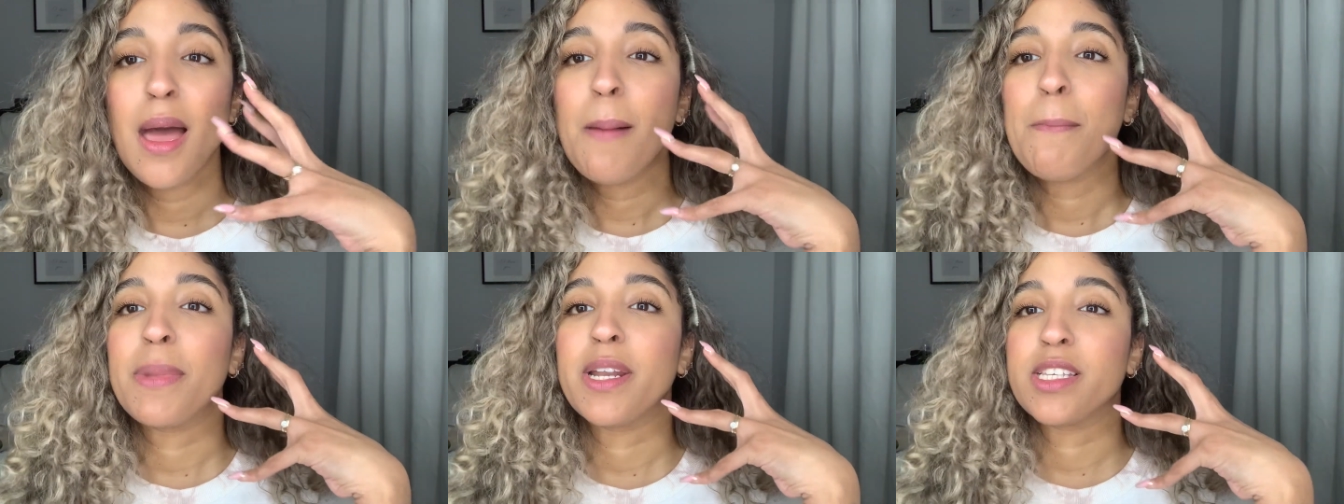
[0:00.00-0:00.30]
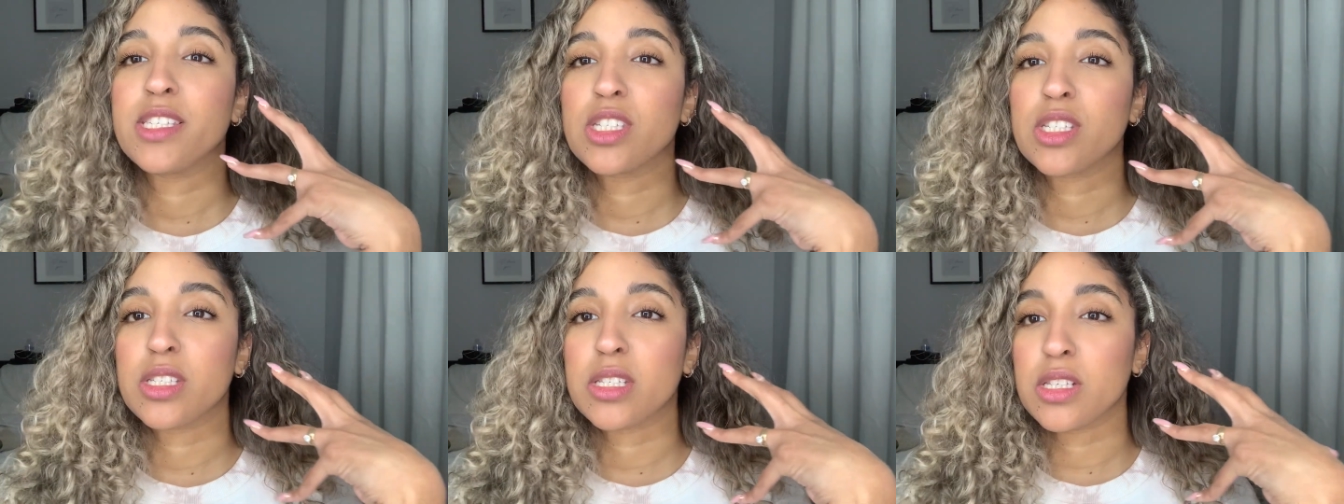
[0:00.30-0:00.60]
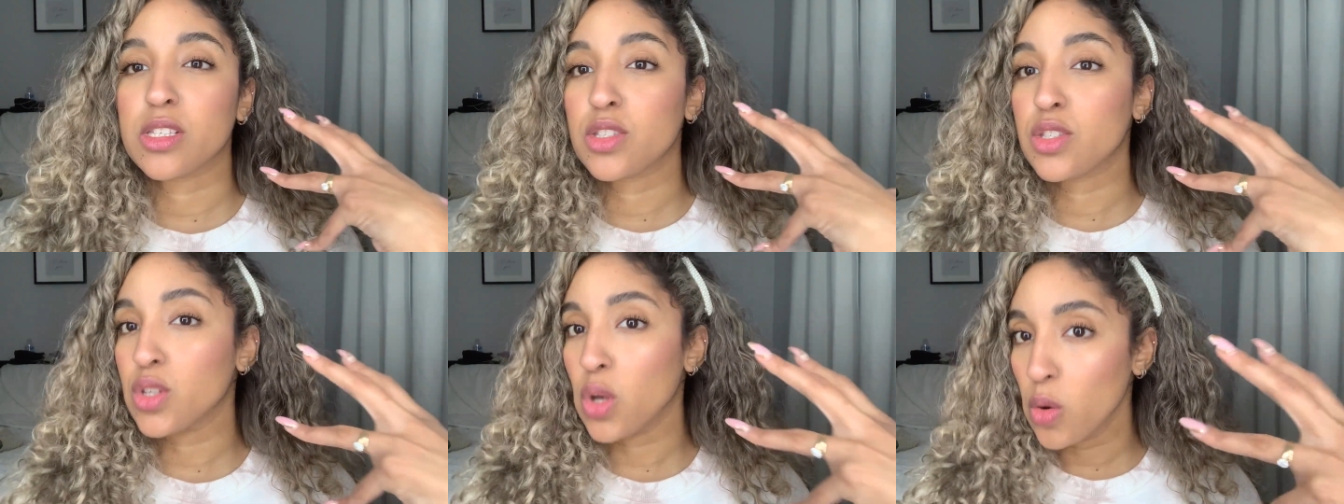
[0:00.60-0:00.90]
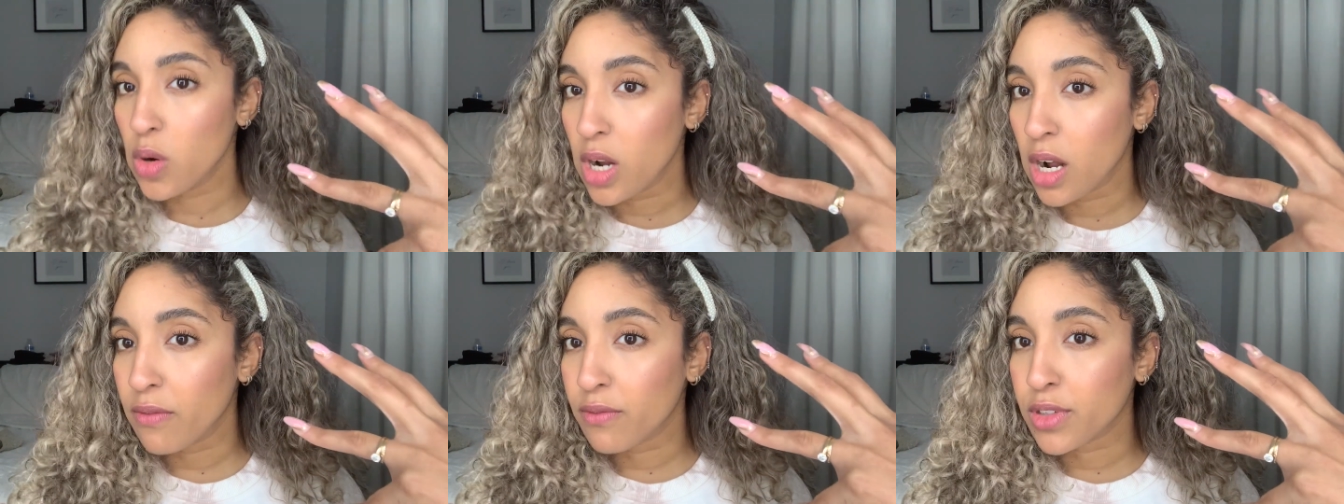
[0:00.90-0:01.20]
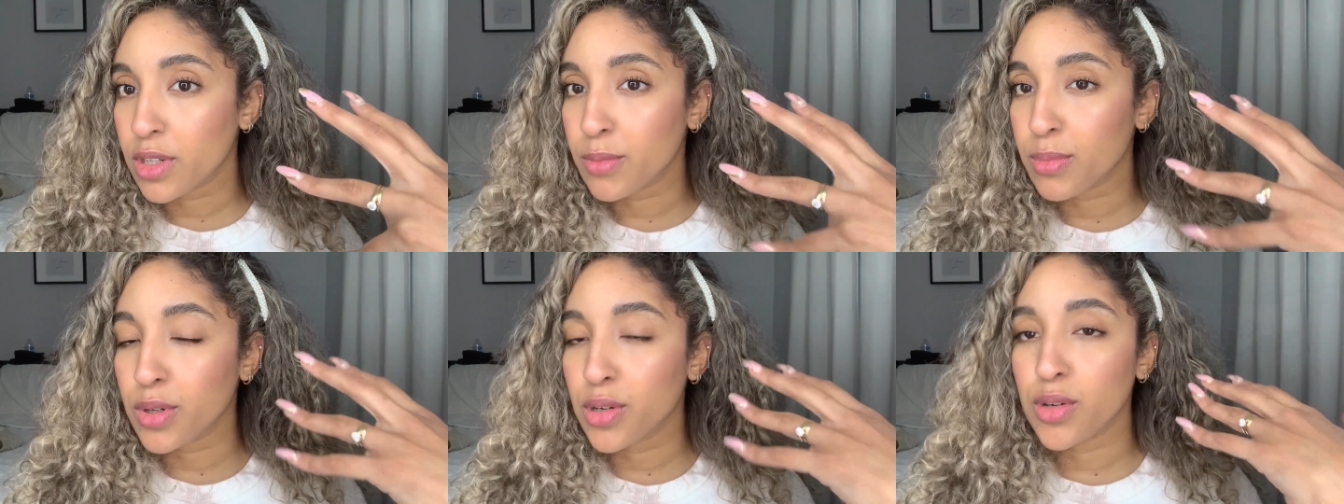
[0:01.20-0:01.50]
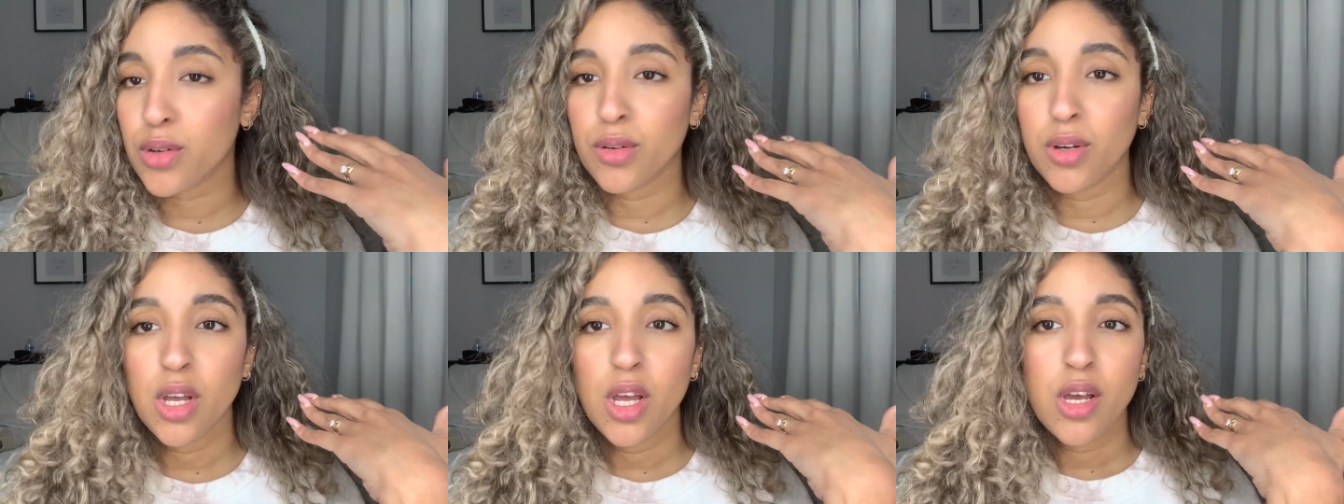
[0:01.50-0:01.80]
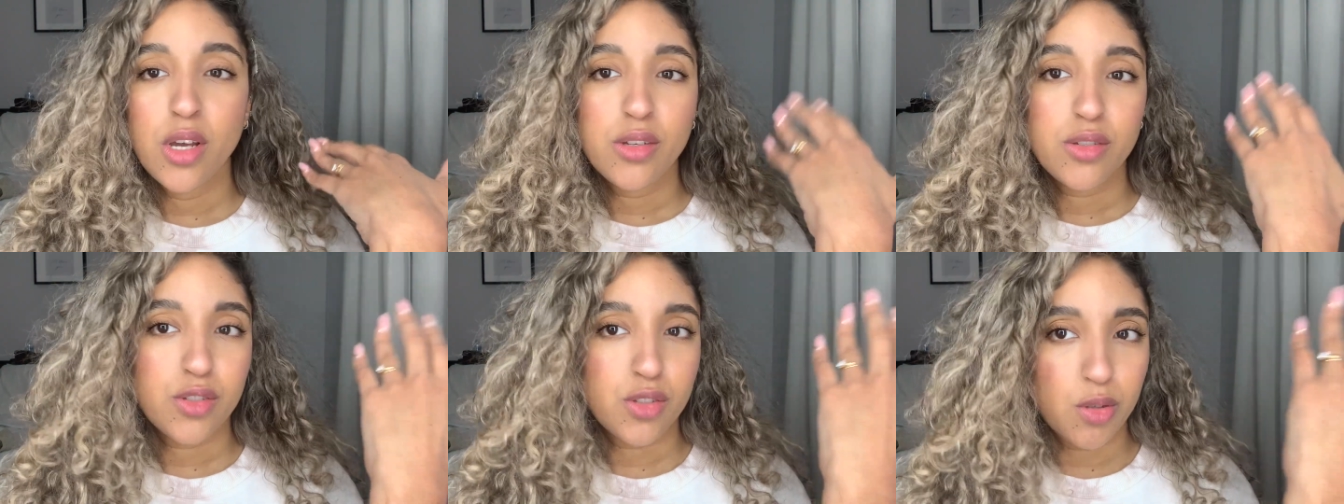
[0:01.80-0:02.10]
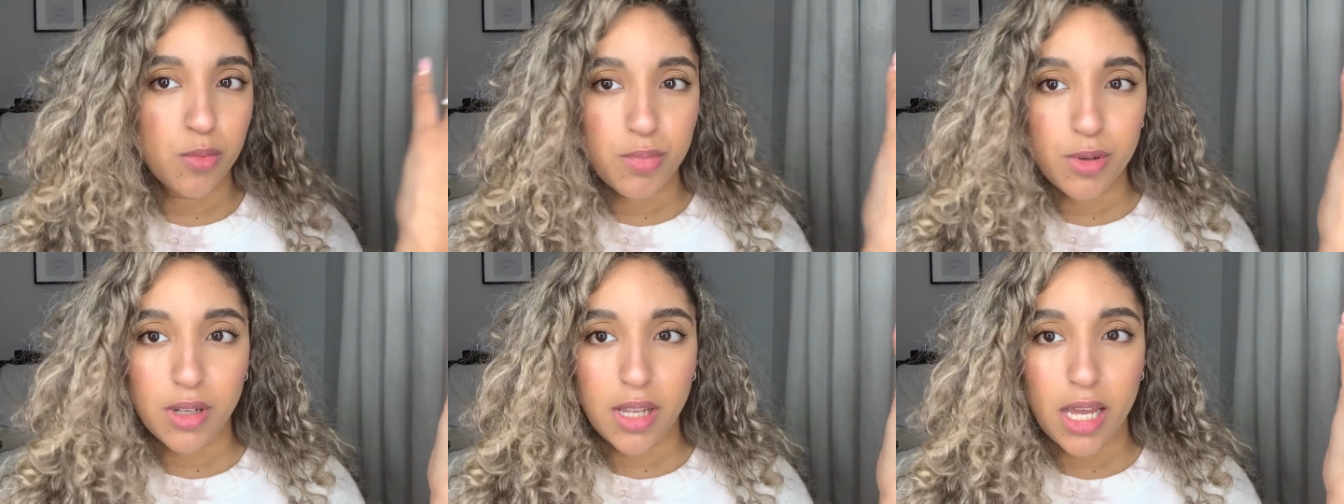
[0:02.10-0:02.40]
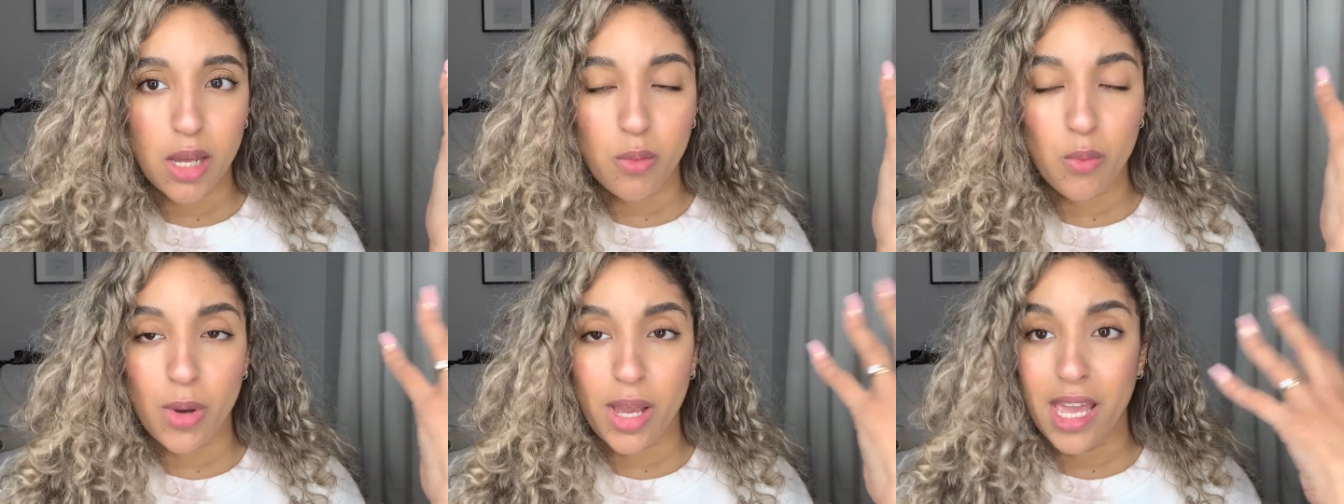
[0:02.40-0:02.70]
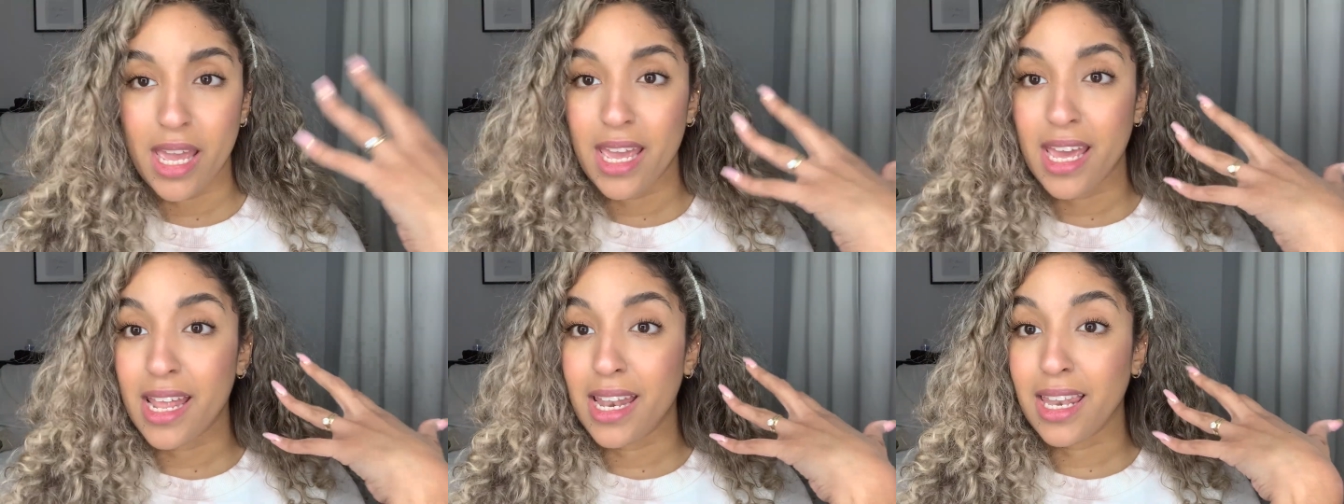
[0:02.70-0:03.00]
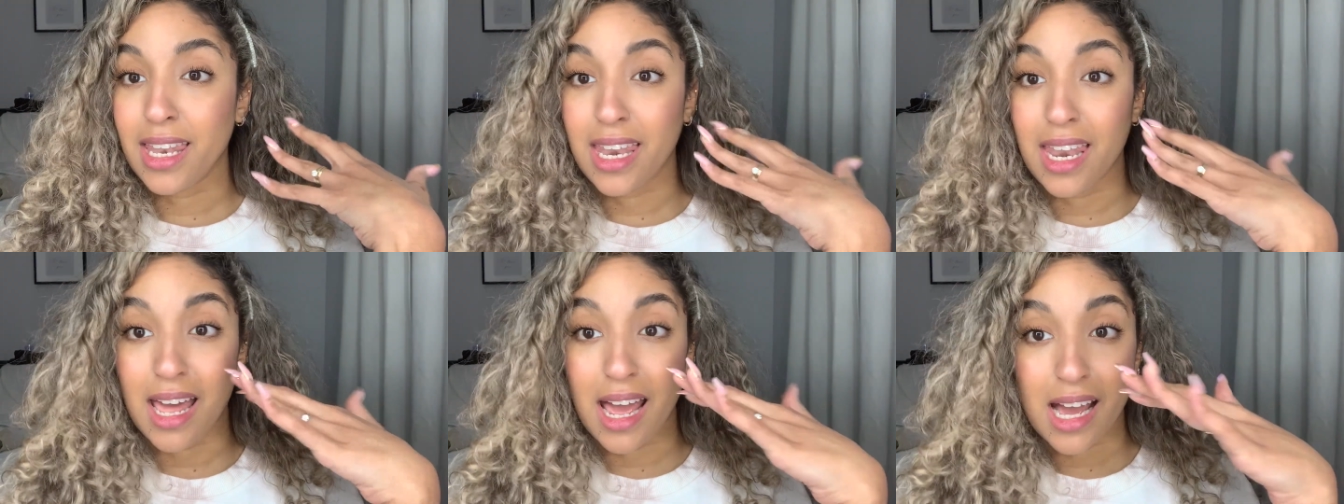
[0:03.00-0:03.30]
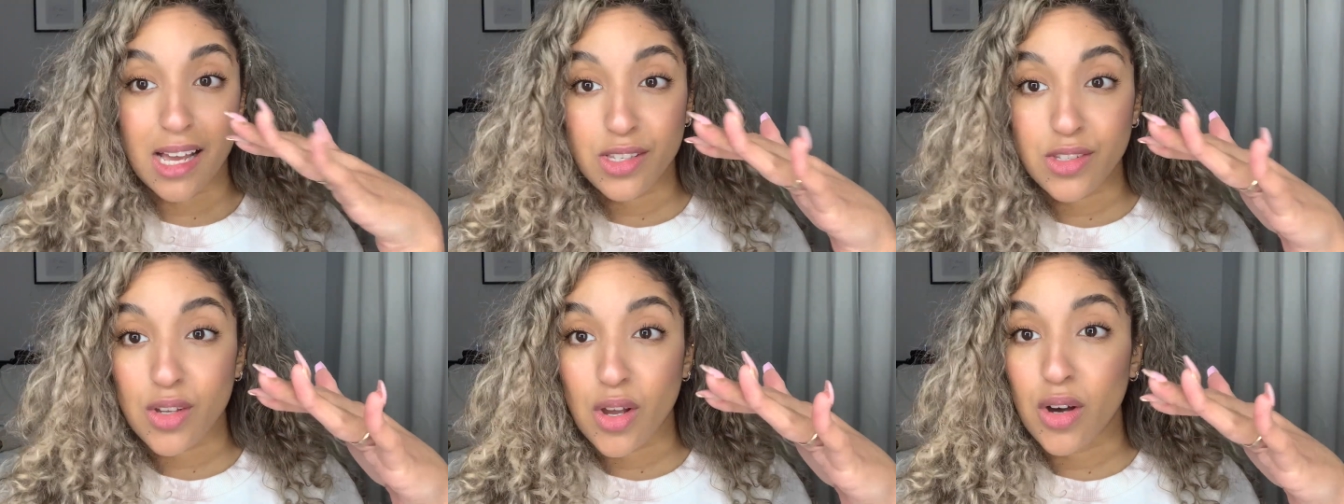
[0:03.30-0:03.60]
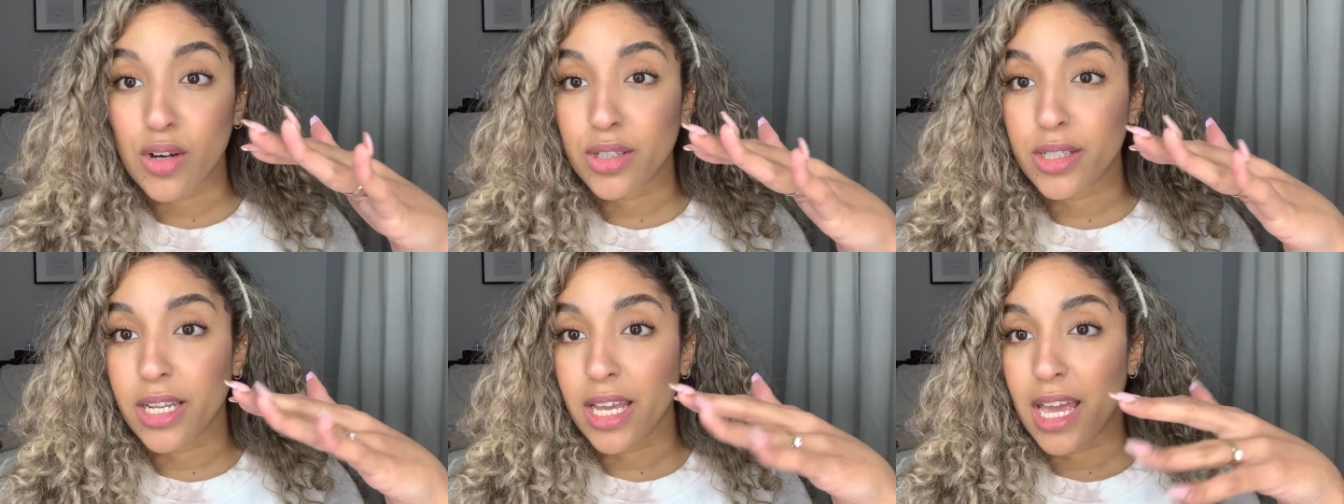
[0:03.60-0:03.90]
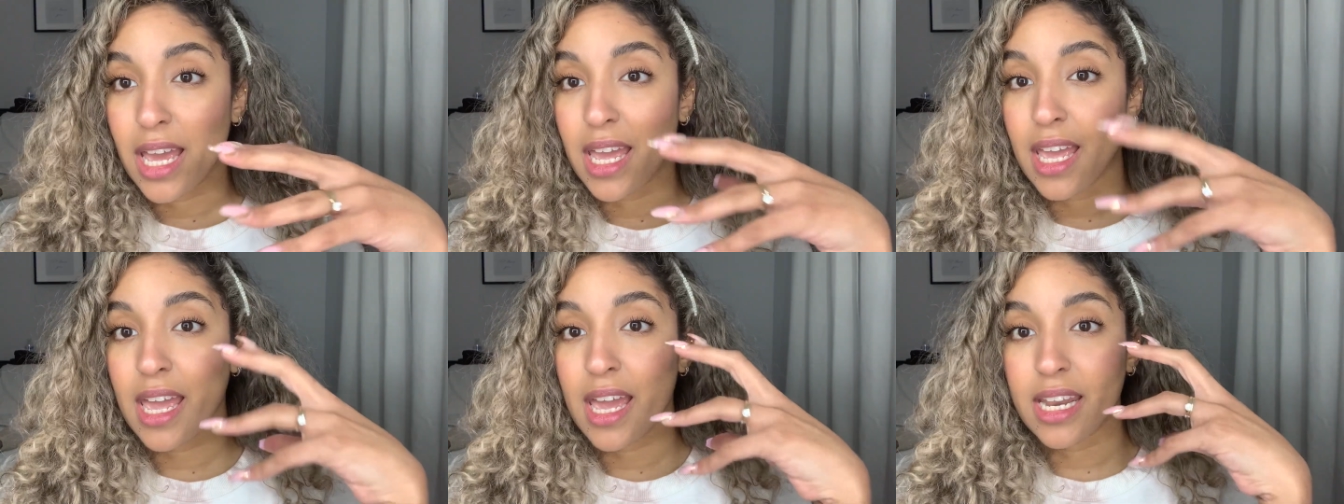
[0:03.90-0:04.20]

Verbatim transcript: but it just is so comfortable, super lightweight, it lasts all day.